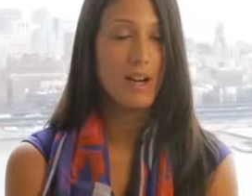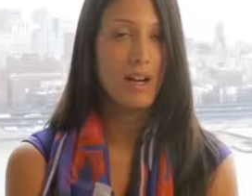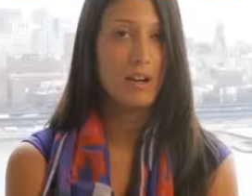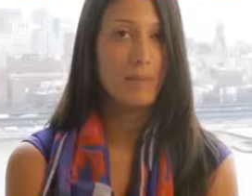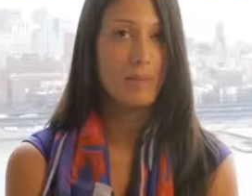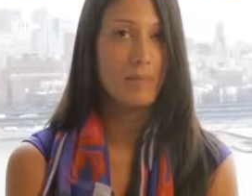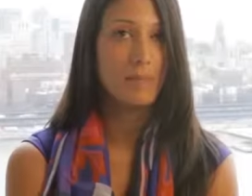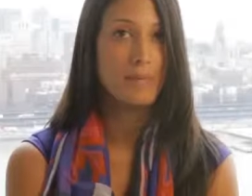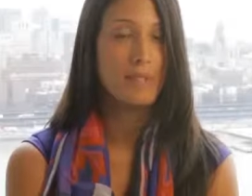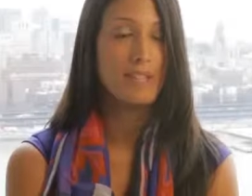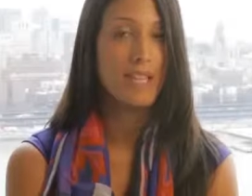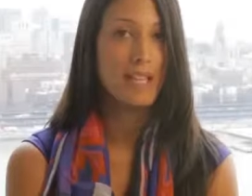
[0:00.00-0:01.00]
um,
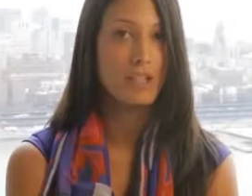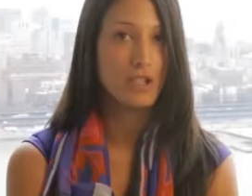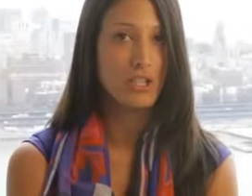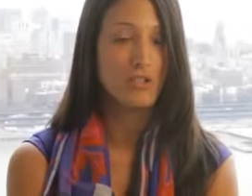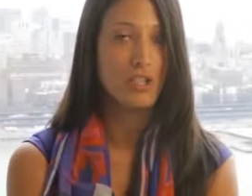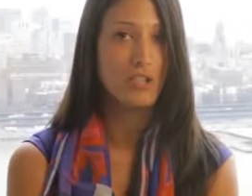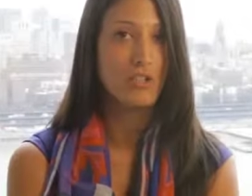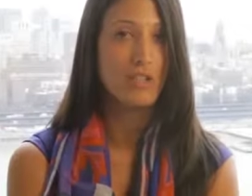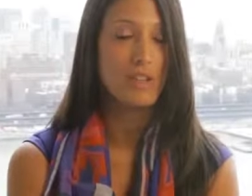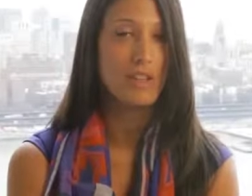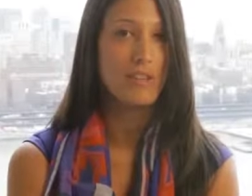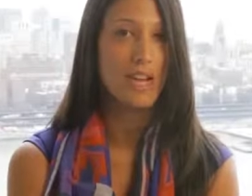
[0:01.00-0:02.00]
second generation of
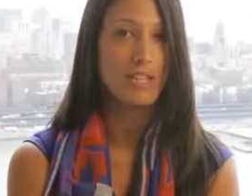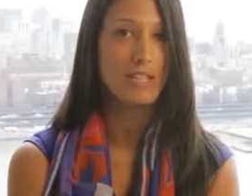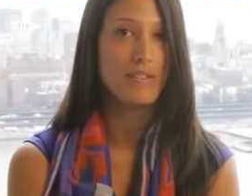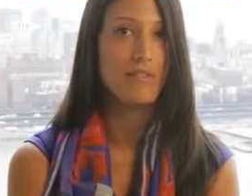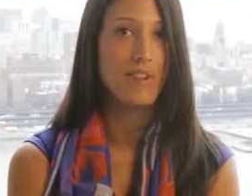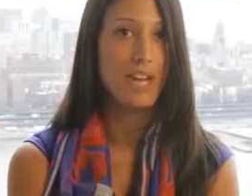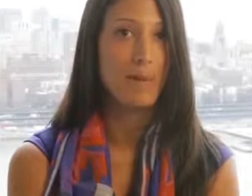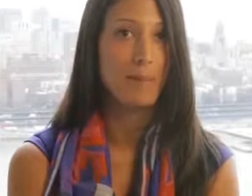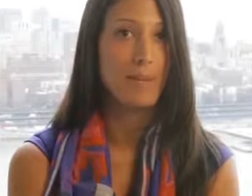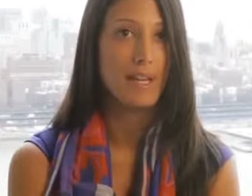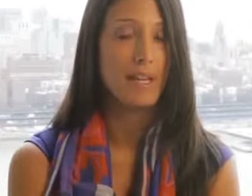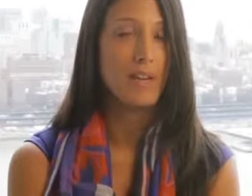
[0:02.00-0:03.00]
the Lavazza
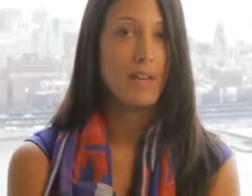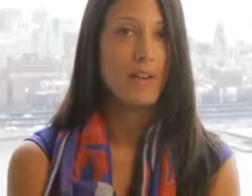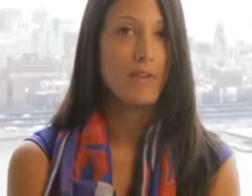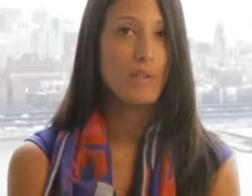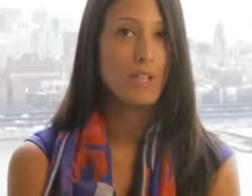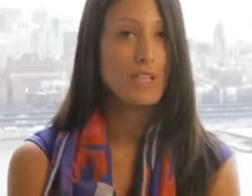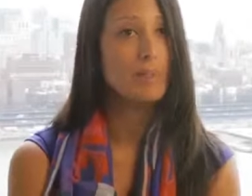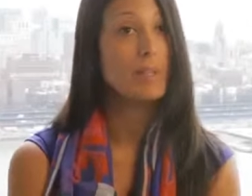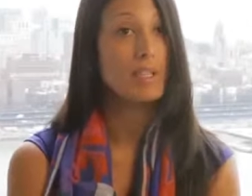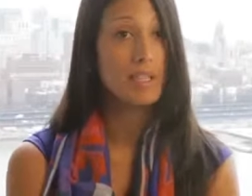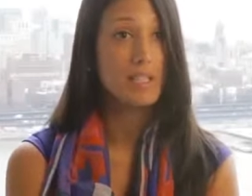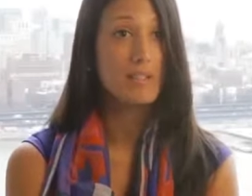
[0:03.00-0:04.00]
family really
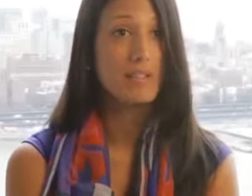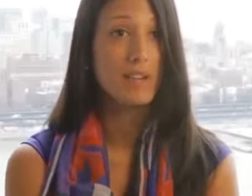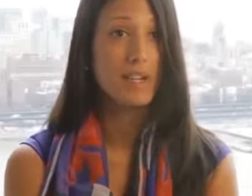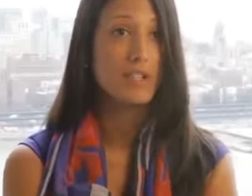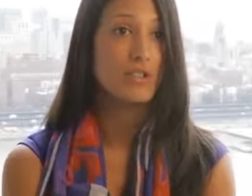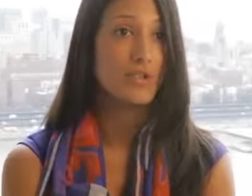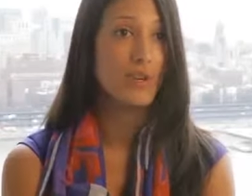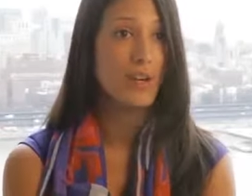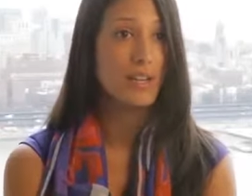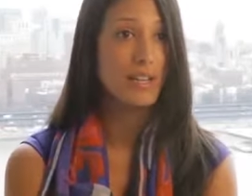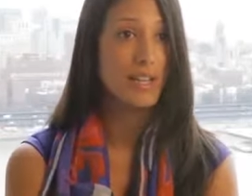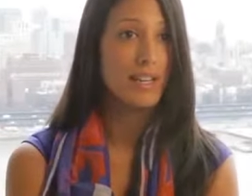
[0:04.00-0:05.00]
believed very
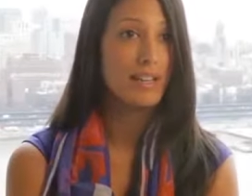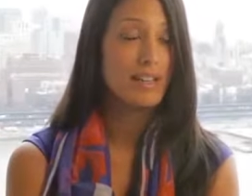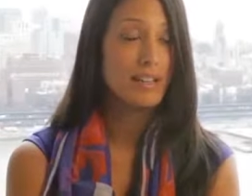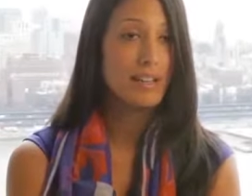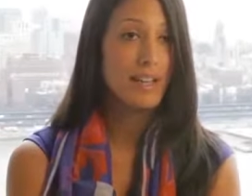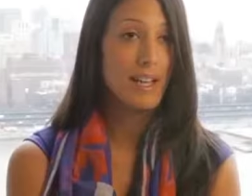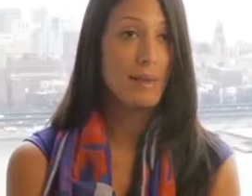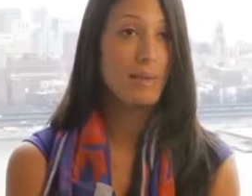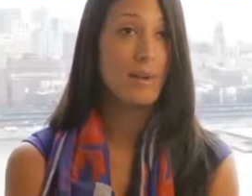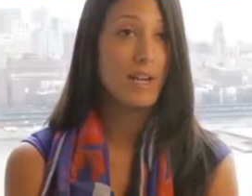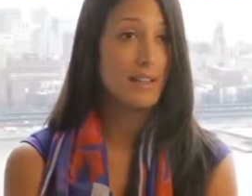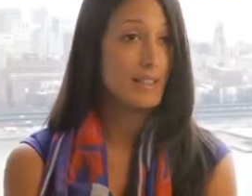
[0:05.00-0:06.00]
strongly in
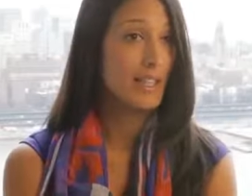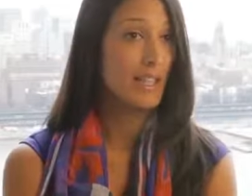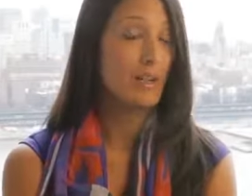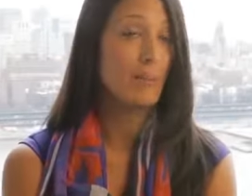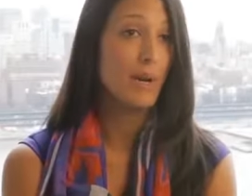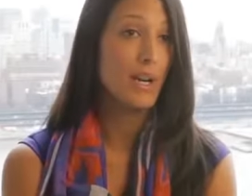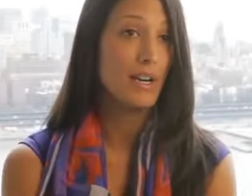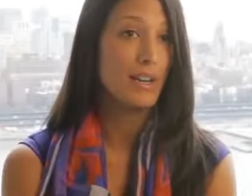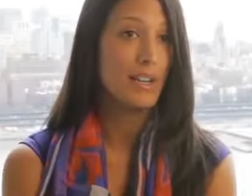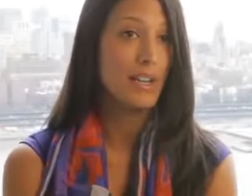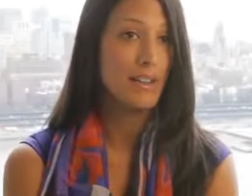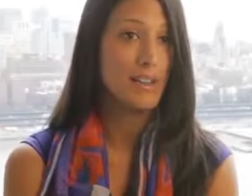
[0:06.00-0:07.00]
branding and in
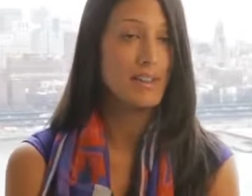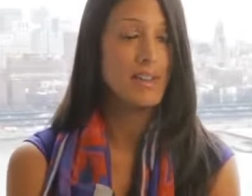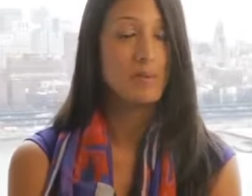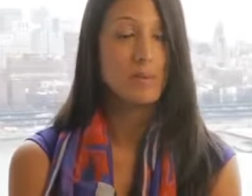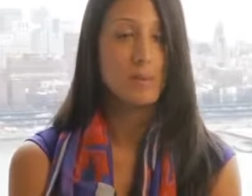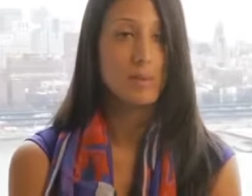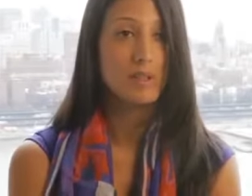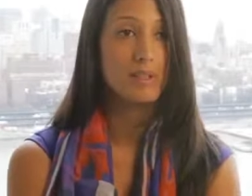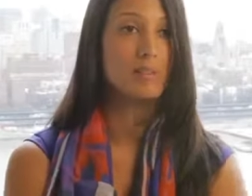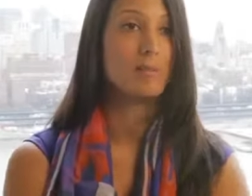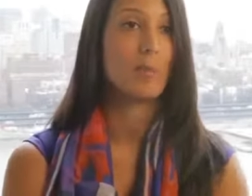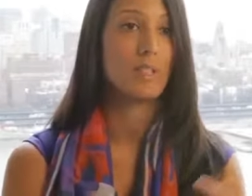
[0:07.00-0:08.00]
marketing, and that this was what
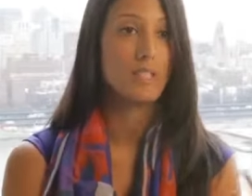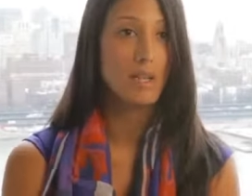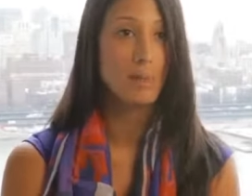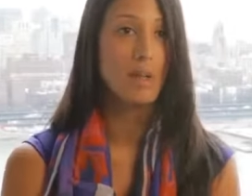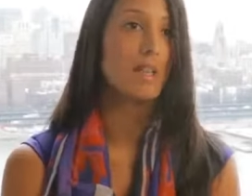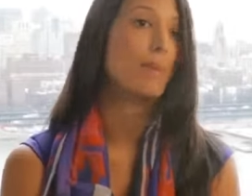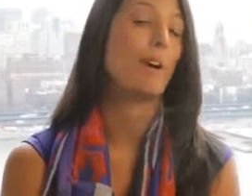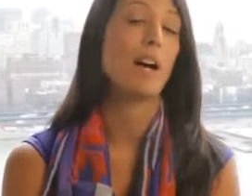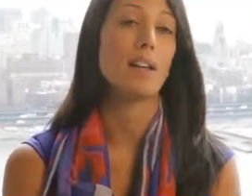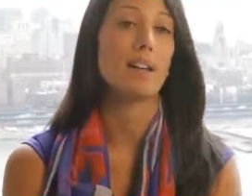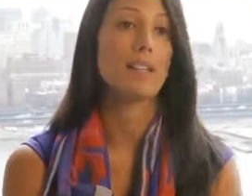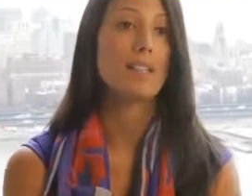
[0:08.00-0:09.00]
was going to bring the
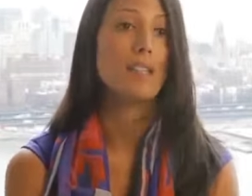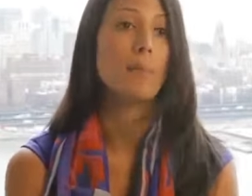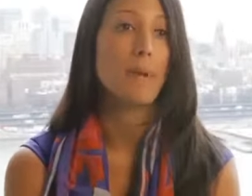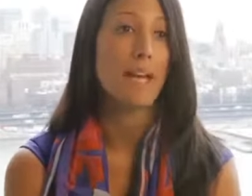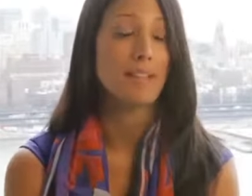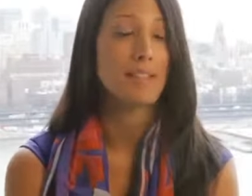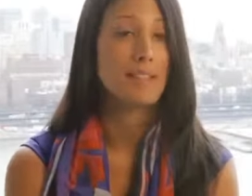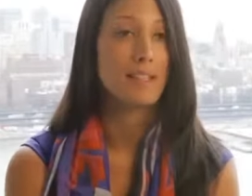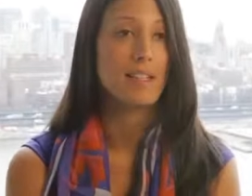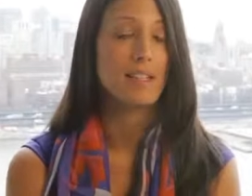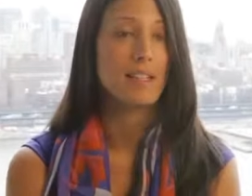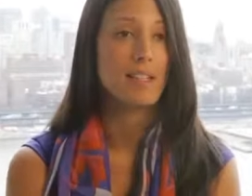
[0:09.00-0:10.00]
product to the masses
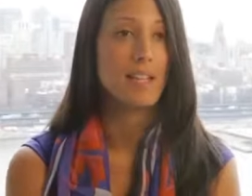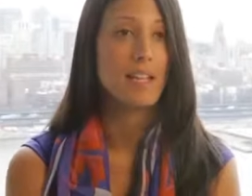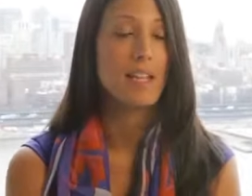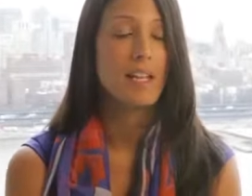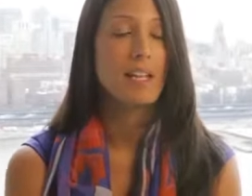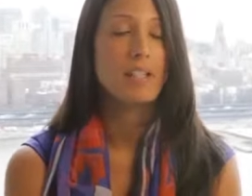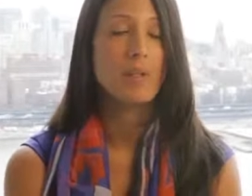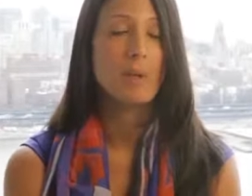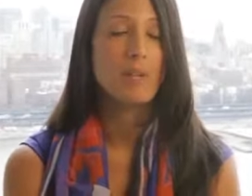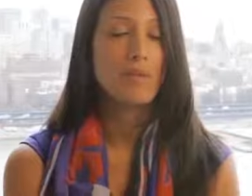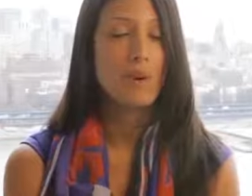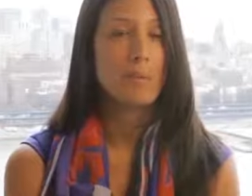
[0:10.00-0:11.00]
in Italy. So
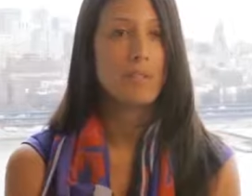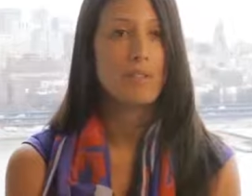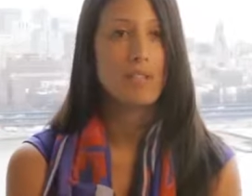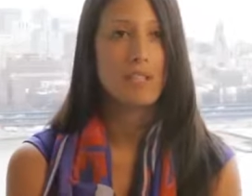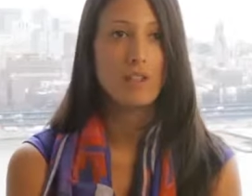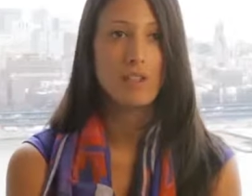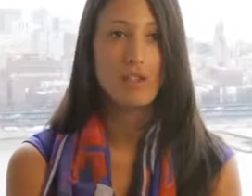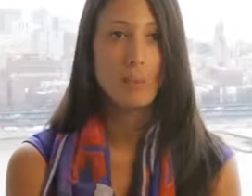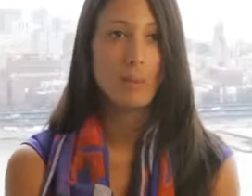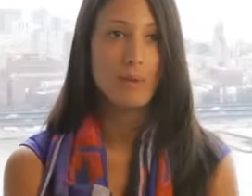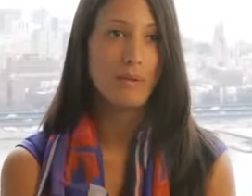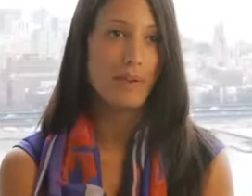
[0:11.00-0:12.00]
he formed a
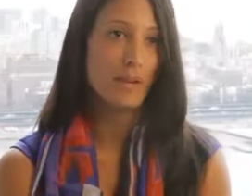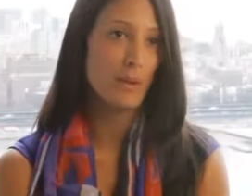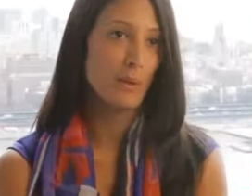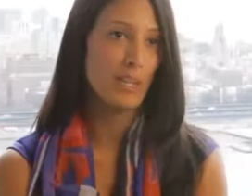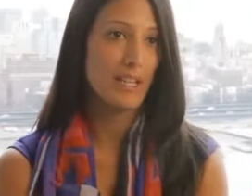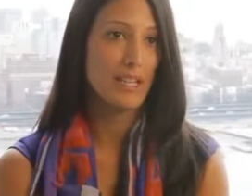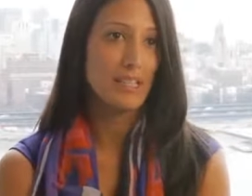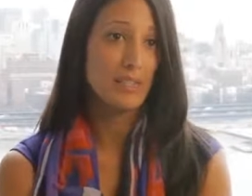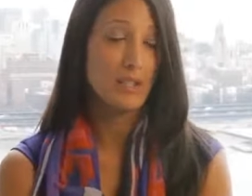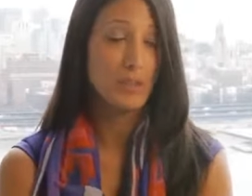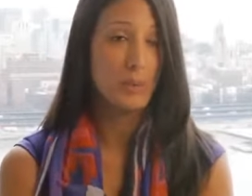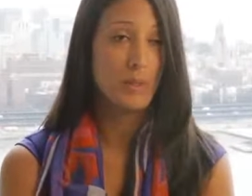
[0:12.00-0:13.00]
relationship with a very unique
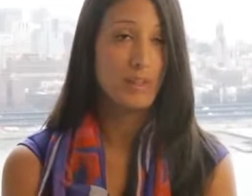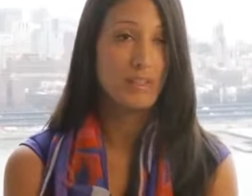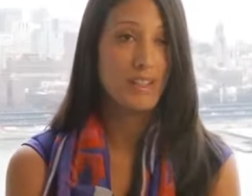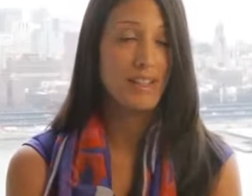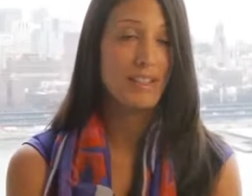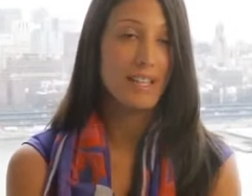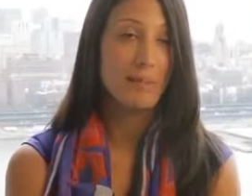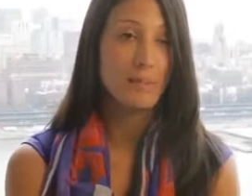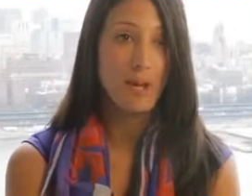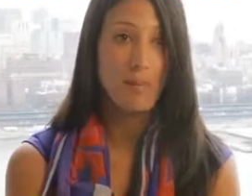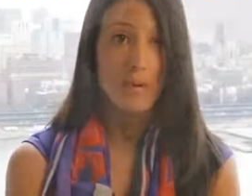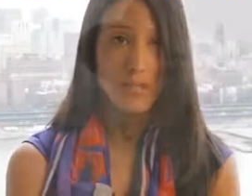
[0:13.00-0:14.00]
individual named
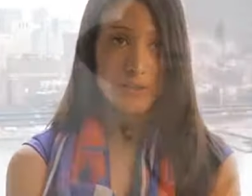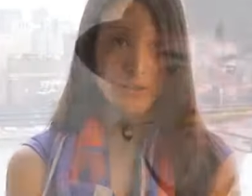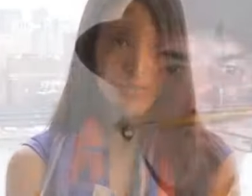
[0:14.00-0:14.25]
Armando